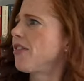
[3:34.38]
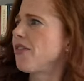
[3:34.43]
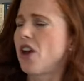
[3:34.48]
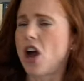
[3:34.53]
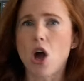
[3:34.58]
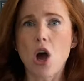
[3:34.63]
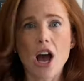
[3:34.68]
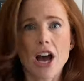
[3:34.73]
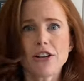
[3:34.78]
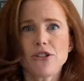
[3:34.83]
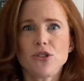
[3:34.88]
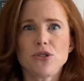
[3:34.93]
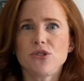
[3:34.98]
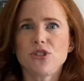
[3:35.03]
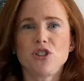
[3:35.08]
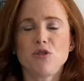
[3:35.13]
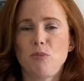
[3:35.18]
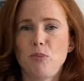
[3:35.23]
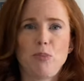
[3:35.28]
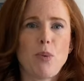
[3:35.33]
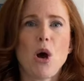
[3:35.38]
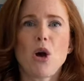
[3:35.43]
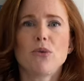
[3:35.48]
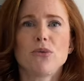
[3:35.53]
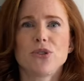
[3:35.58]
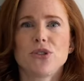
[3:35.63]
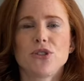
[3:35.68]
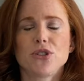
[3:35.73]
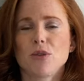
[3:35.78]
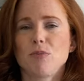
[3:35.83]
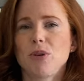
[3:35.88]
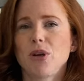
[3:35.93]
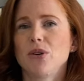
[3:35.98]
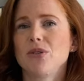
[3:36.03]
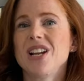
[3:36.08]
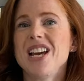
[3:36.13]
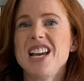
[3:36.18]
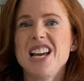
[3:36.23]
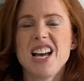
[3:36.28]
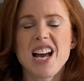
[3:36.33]
hundreds of posts
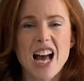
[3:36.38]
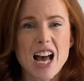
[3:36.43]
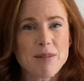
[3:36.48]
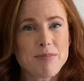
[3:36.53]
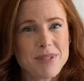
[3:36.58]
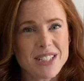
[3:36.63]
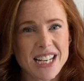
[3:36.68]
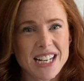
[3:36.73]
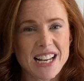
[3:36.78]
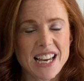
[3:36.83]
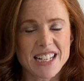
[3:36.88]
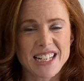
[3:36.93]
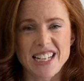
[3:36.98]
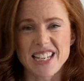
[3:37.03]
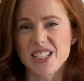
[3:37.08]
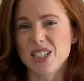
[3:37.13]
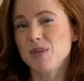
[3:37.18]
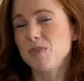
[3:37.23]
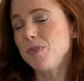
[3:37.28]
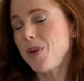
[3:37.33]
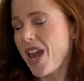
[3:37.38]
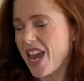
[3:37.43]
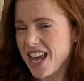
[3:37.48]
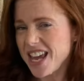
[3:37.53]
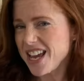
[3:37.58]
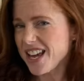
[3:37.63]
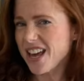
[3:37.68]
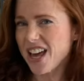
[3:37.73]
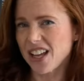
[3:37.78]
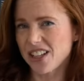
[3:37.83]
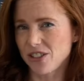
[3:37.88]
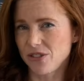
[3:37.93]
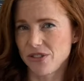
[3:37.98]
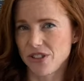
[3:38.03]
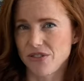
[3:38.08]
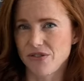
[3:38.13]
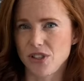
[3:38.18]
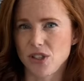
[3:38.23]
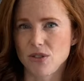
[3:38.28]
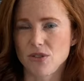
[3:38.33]
about update ideas, paint color
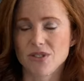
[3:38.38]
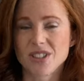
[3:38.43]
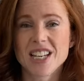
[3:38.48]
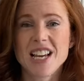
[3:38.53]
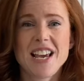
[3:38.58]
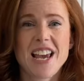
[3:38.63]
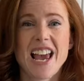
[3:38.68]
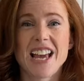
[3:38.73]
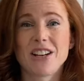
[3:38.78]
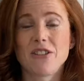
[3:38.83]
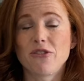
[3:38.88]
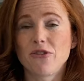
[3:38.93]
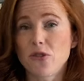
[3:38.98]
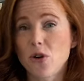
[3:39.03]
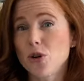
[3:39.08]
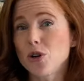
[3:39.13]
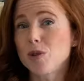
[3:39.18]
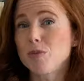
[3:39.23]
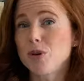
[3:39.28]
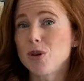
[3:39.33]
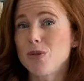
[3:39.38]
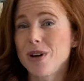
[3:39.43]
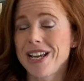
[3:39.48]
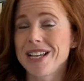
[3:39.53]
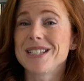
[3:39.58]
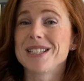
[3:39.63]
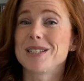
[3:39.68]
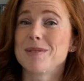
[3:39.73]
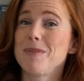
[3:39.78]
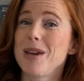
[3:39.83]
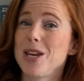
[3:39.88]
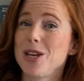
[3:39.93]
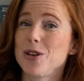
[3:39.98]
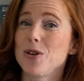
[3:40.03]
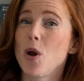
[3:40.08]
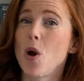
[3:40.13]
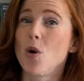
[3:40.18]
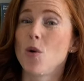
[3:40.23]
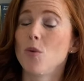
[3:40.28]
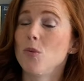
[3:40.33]
reviews, and affordable ways to make
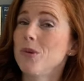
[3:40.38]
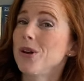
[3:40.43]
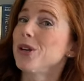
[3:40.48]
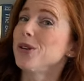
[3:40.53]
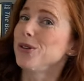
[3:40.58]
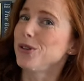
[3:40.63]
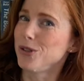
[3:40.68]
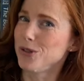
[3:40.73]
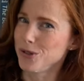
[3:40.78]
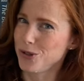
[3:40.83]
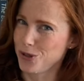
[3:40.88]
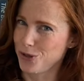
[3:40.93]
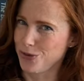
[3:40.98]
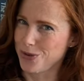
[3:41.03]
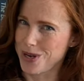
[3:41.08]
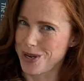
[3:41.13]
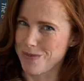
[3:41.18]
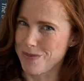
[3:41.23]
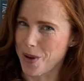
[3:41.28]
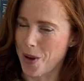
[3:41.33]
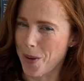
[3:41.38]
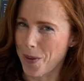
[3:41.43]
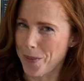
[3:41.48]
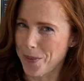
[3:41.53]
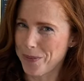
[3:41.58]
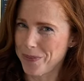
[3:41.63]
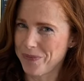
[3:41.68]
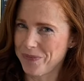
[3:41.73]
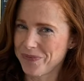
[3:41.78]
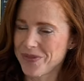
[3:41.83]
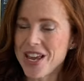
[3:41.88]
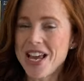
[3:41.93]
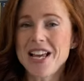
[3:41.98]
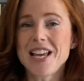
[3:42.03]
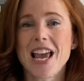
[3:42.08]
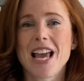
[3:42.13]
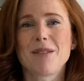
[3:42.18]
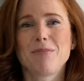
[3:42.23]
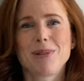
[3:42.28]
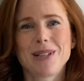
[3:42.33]
your home your dream home.
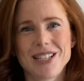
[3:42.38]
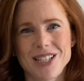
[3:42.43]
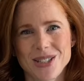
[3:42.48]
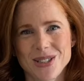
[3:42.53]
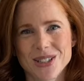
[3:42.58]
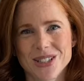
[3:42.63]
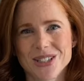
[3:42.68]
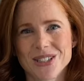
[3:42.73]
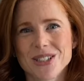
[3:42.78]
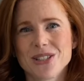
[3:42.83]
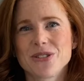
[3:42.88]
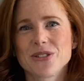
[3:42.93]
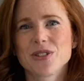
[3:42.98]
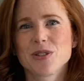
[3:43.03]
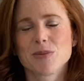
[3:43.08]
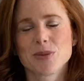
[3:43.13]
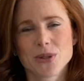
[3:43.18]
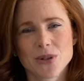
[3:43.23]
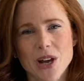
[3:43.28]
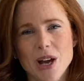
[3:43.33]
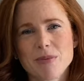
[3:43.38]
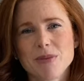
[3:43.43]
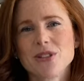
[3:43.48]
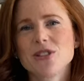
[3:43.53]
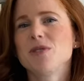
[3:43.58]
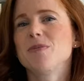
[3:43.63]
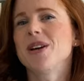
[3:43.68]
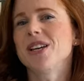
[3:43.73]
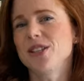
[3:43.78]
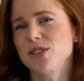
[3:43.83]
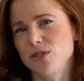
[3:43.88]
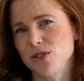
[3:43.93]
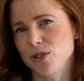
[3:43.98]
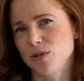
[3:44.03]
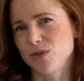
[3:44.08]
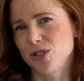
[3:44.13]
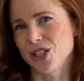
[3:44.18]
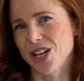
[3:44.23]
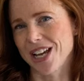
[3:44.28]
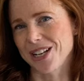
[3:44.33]
And please consider subscribing to my
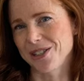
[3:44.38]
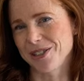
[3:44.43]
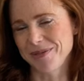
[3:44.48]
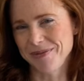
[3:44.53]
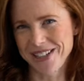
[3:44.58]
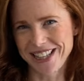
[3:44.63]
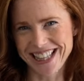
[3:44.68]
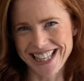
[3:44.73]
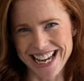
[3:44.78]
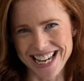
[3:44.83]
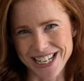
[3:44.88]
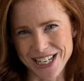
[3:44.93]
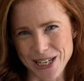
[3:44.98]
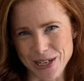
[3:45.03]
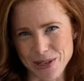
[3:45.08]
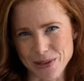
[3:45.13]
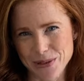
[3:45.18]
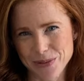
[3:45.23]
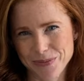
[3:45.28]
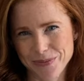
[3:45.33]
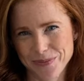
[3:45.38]
YouTube channel. Thank you.